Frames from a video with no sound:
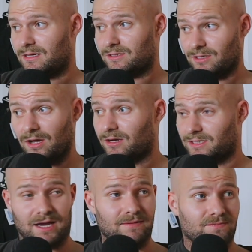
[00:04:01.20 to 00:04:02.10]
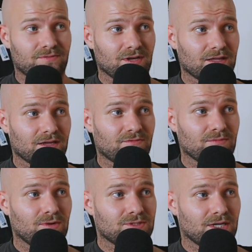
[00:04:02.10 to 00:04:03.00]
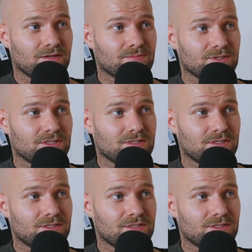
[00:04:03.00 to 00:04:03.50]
It's a long time thing, I think, for most animals.